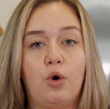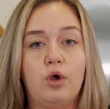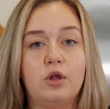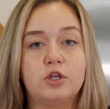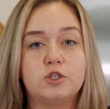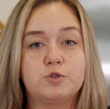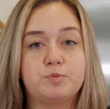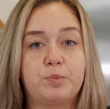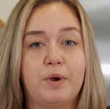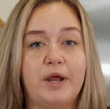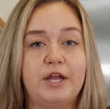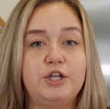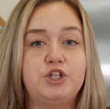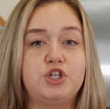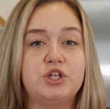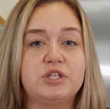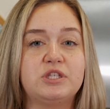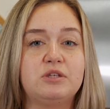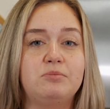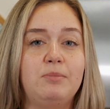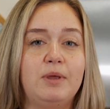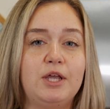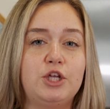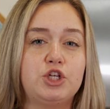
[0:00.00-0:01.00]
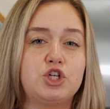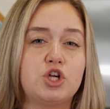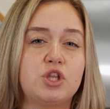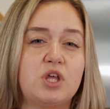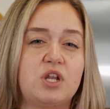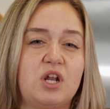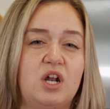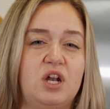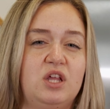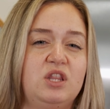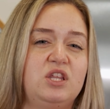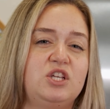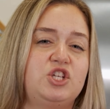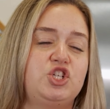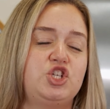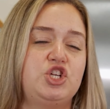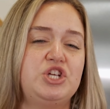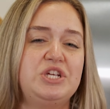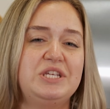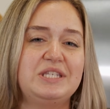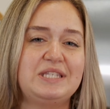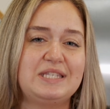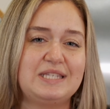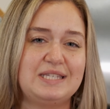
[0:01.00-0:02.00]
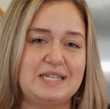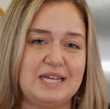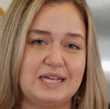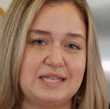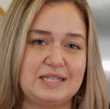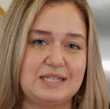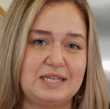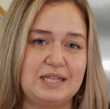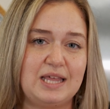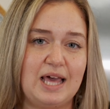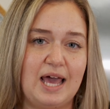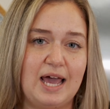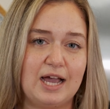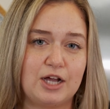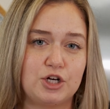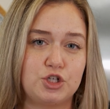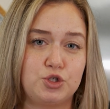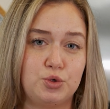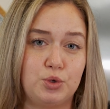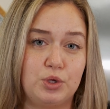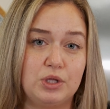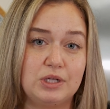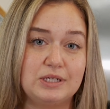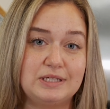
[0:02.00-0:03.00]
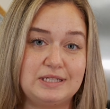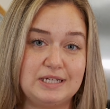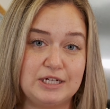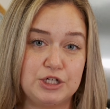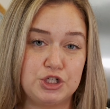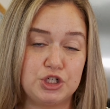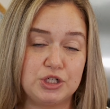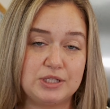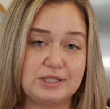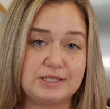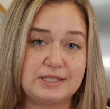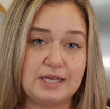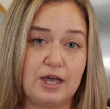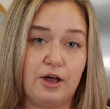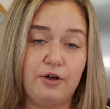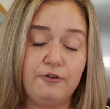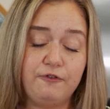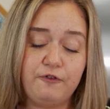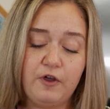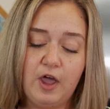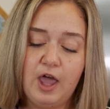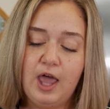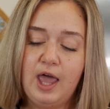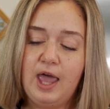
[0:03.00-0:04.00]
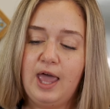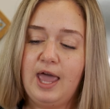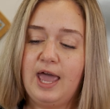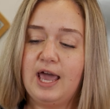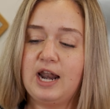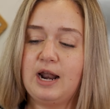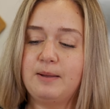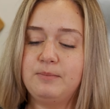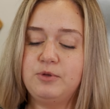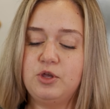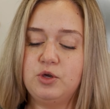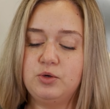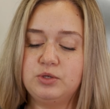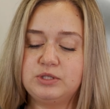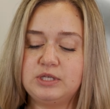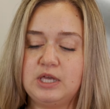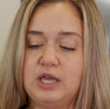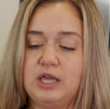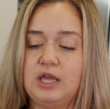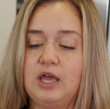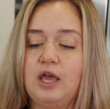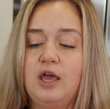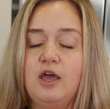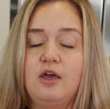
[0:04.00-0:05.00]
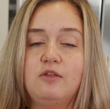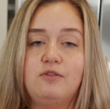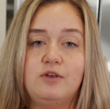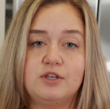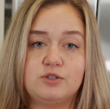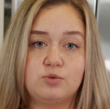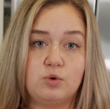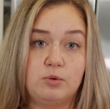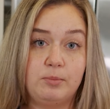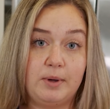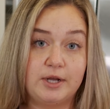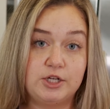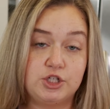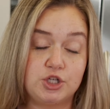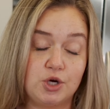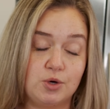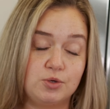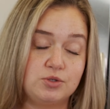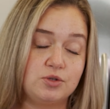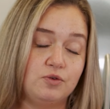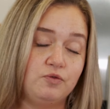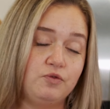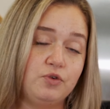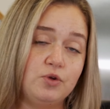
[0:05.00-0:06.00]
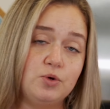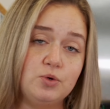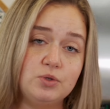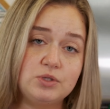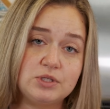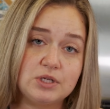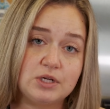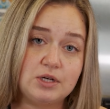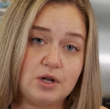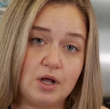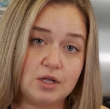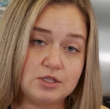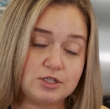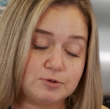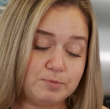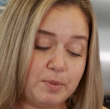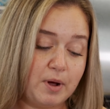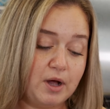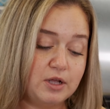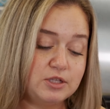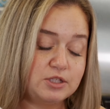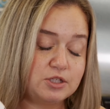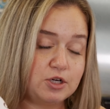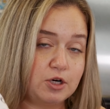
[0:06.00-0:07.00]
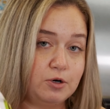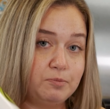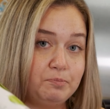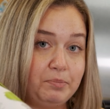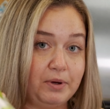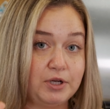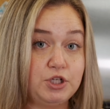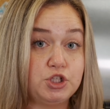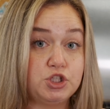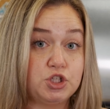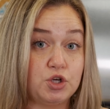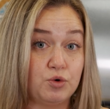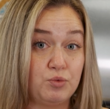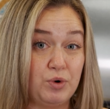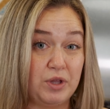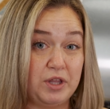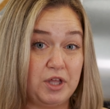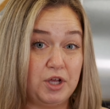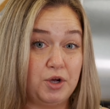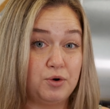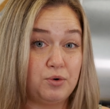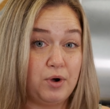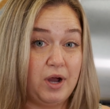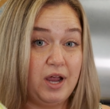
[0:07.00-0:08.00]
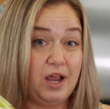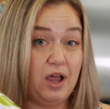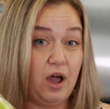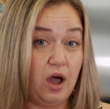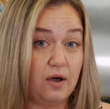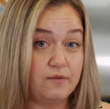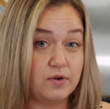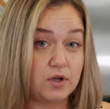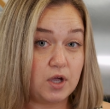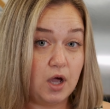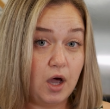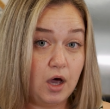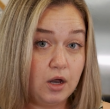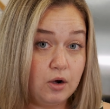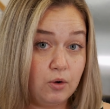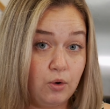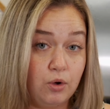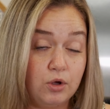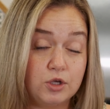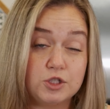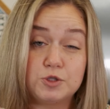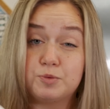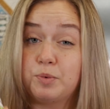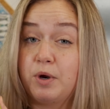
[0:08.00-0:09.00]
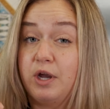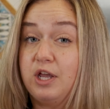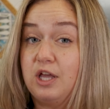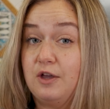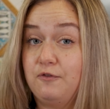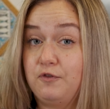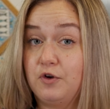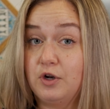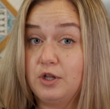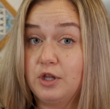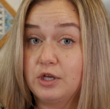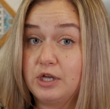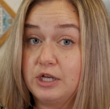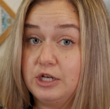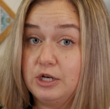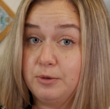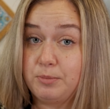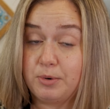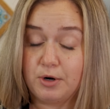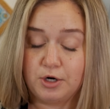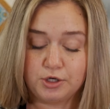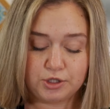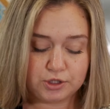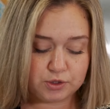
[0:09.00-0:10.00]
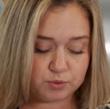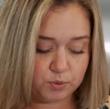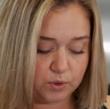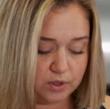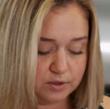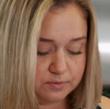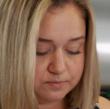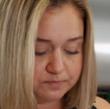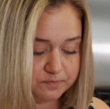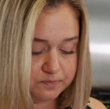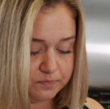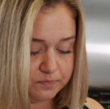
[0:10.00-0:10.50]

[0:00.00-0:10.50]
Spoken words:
oil spray just to make sure that none of the cheese sticks to the actual dish itself. And I'm using this one by Chosen Foods, not sponsored, but just a really great avocado oil spray if you're looking to purchase one.